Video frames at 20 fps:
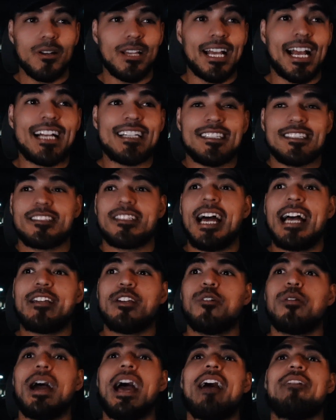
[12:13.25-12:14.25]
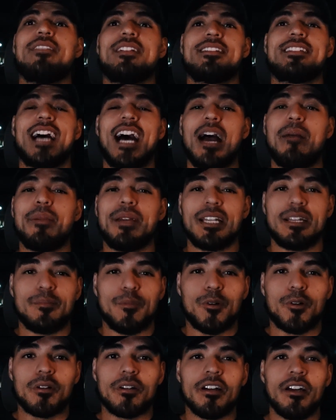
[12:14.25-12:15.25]
Like I just I don't have the time
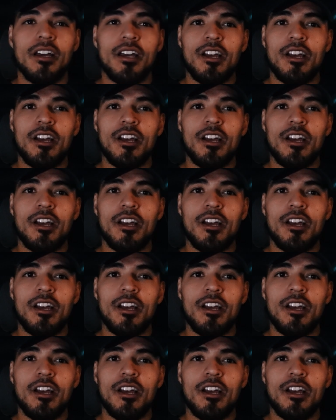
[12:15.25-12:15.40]
anymore,